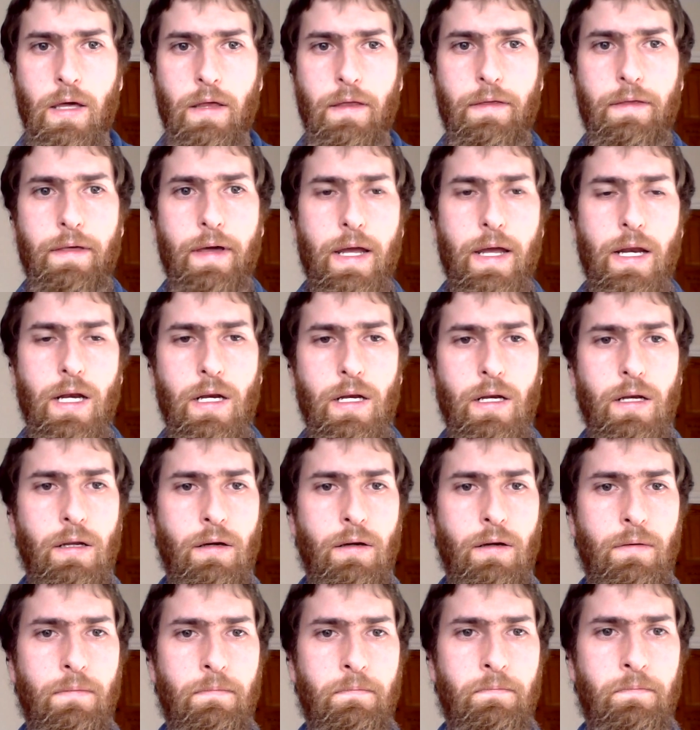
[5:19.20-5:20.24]
Then
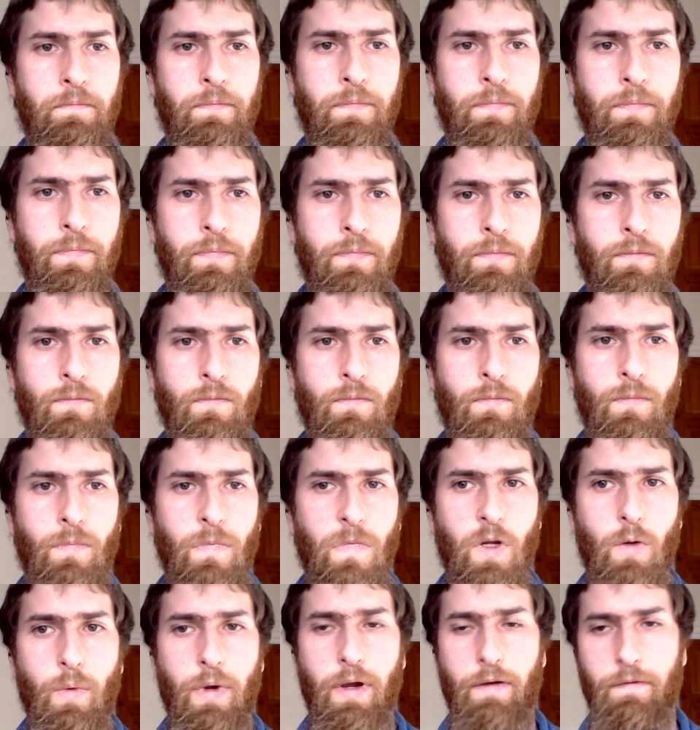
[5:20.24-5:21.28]

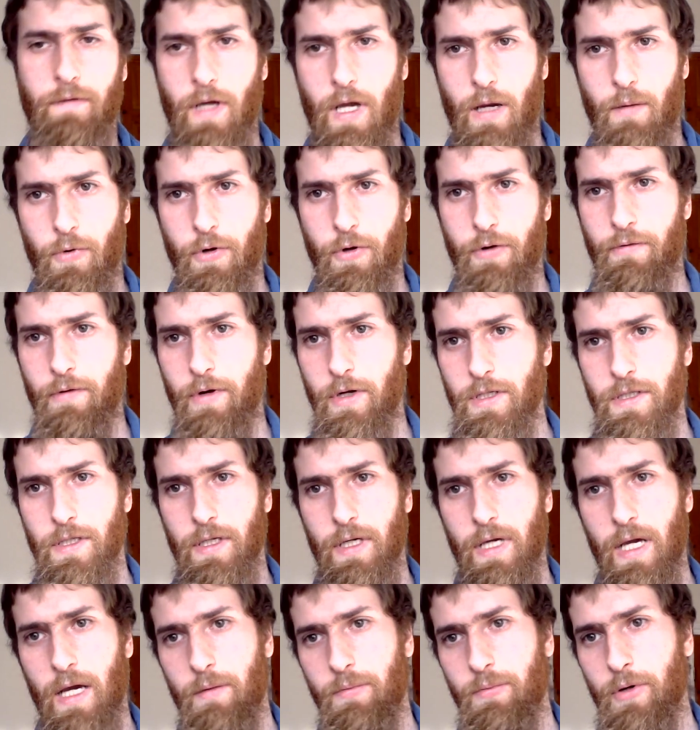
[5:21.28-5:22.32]
we have the Capoid race.
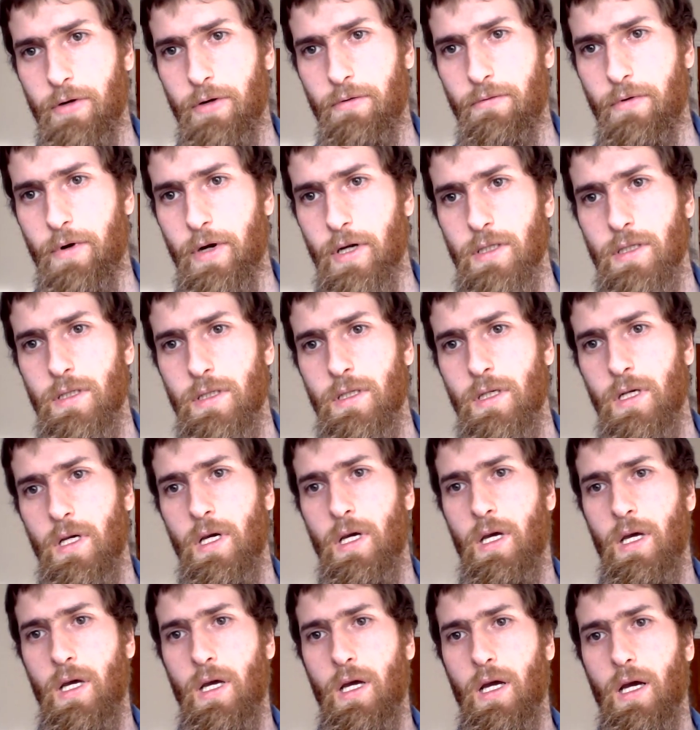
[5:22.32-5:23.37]
The Capoid race
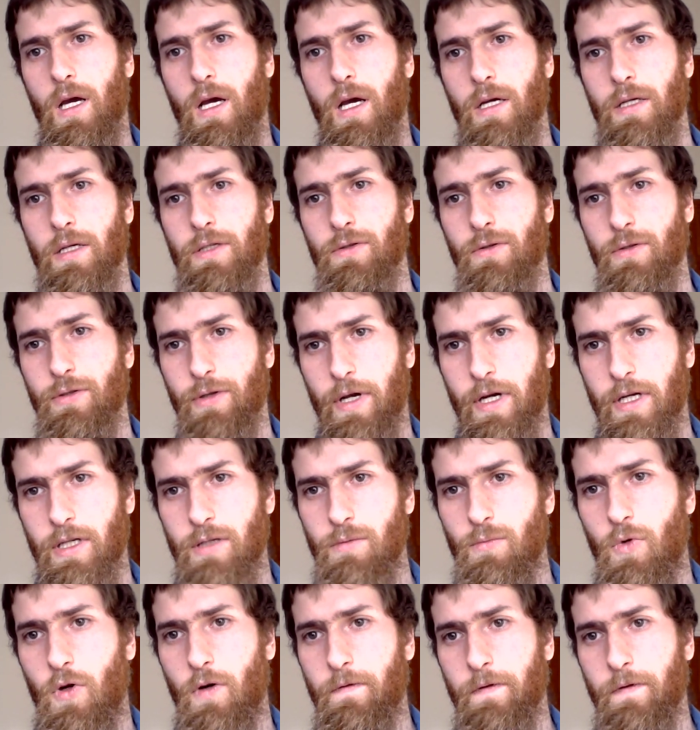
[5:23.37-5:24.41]
is also
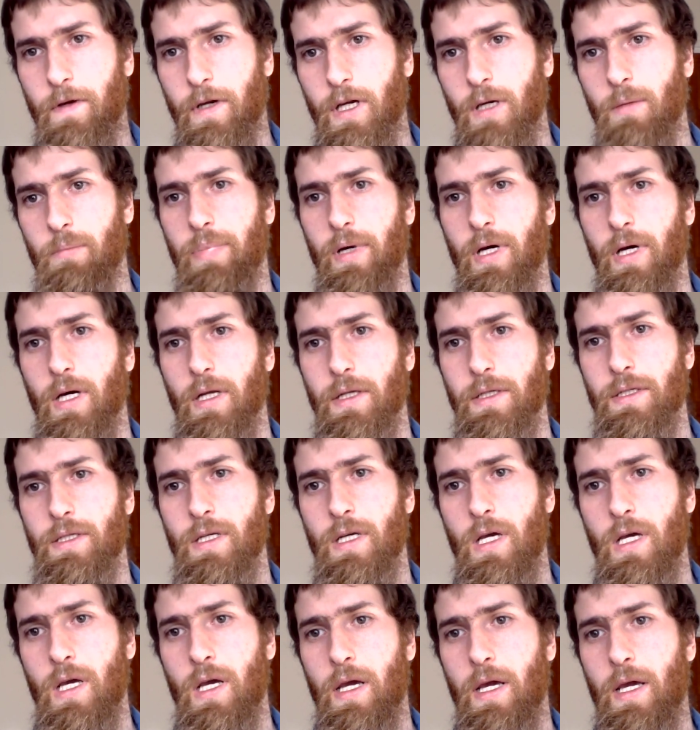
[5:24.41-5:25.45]
ectomorphic, but
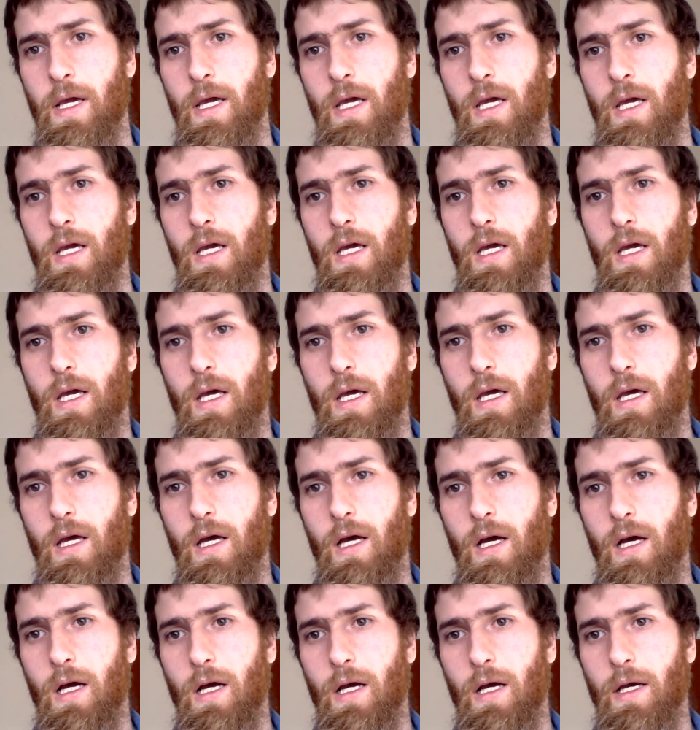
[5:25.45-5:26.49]

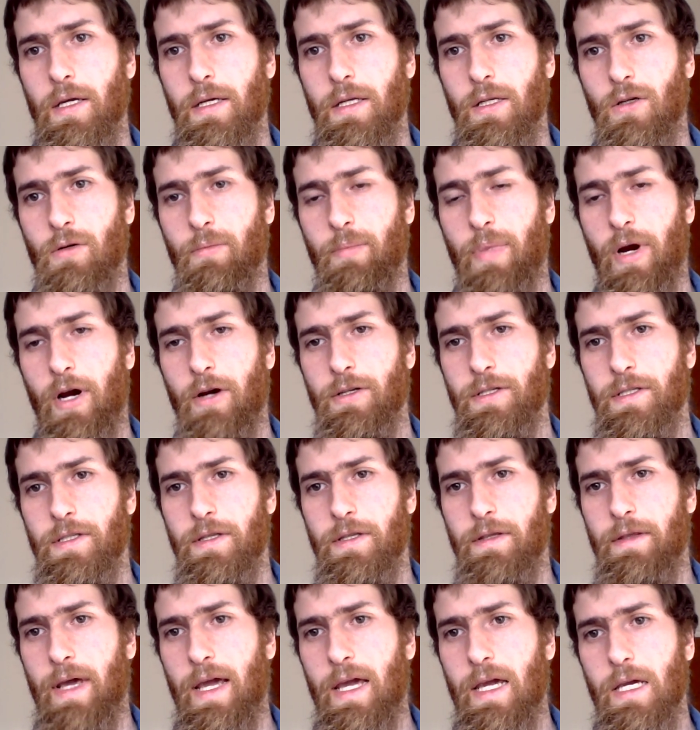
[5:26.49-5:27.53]
in comparison,
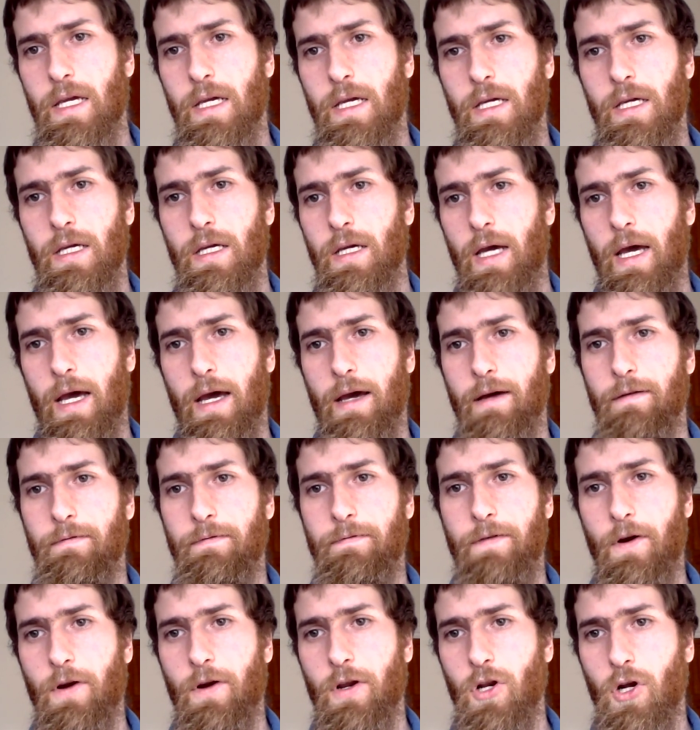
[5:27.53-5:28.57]
they have
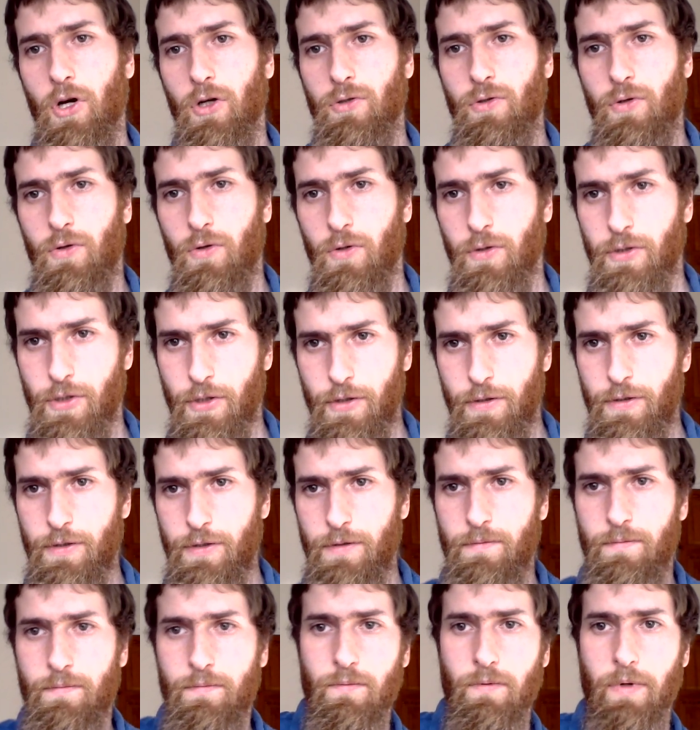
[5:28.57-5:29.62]
very long
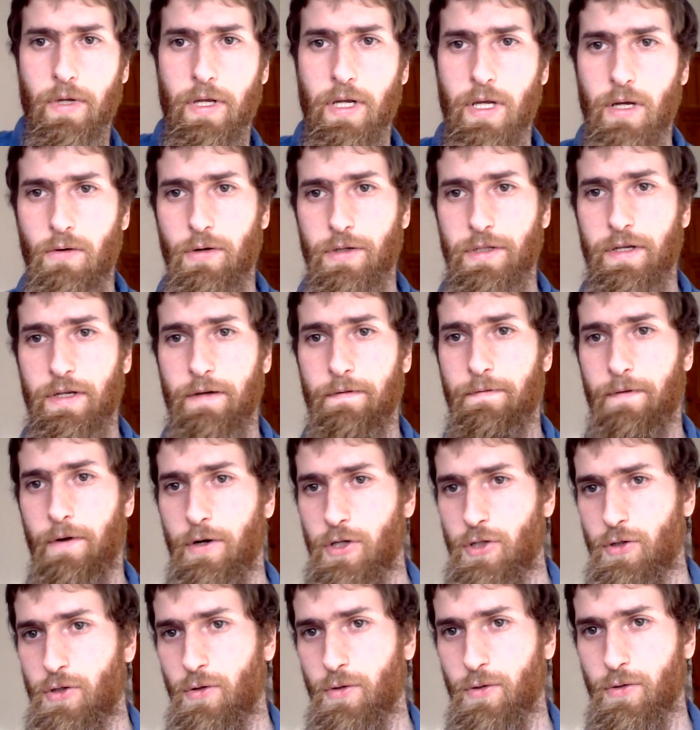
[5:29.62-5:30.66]
torsos, when Negroids have very
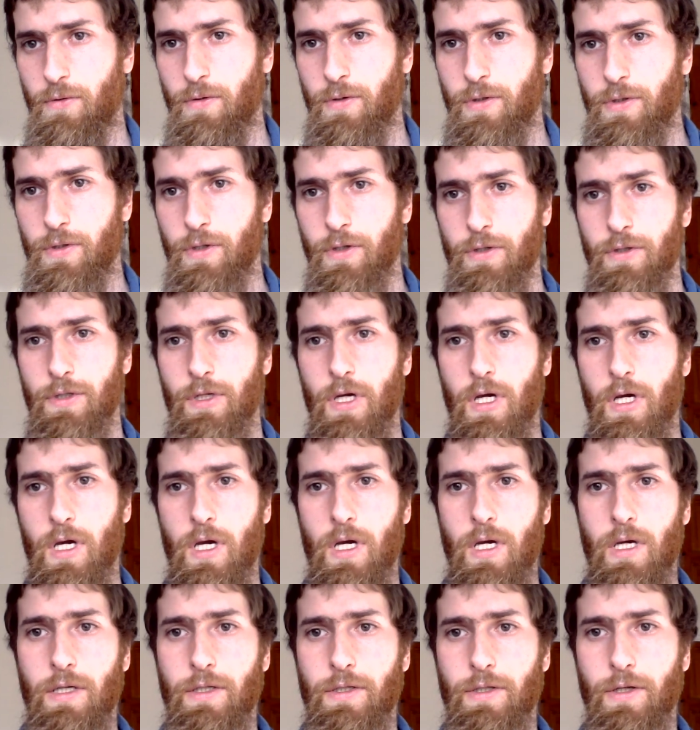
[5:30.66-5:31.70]
short torsos.
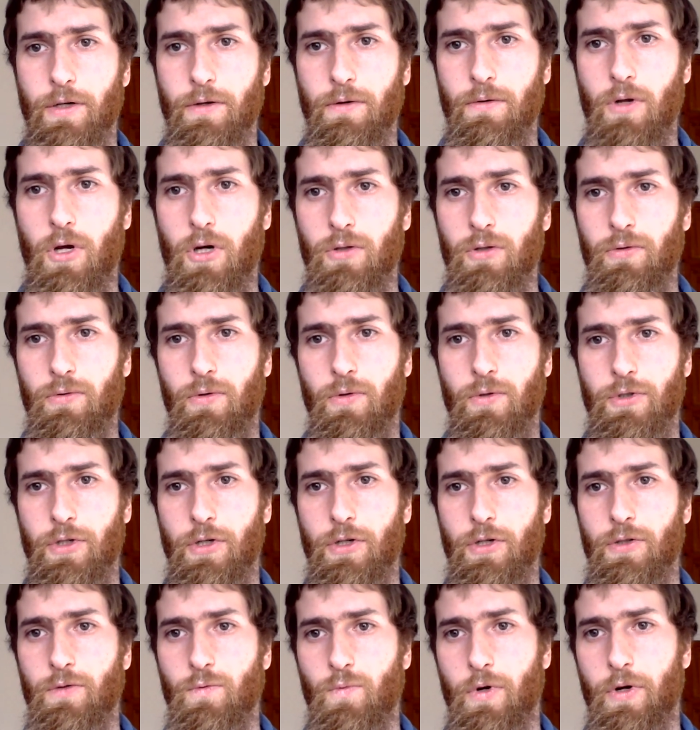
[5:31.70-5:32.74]
So long
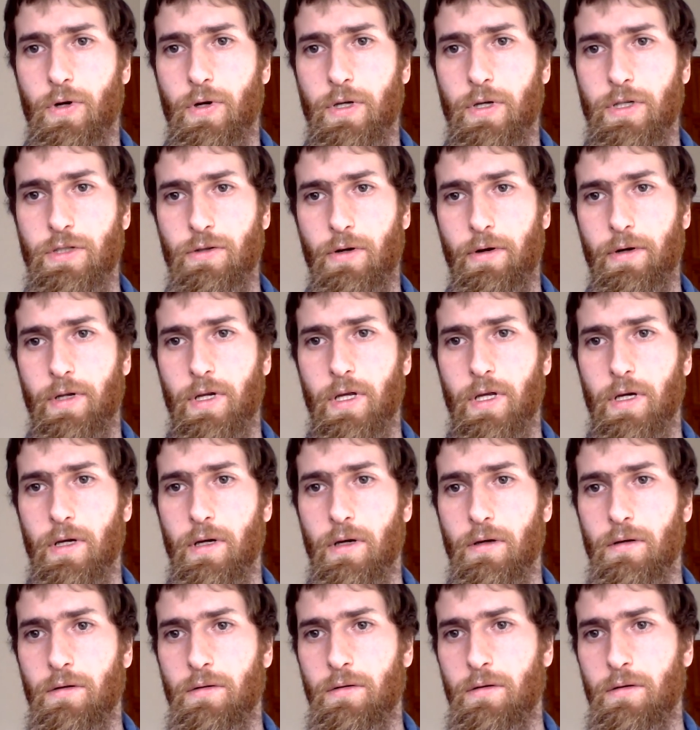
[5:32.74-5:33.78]
torsos were historically a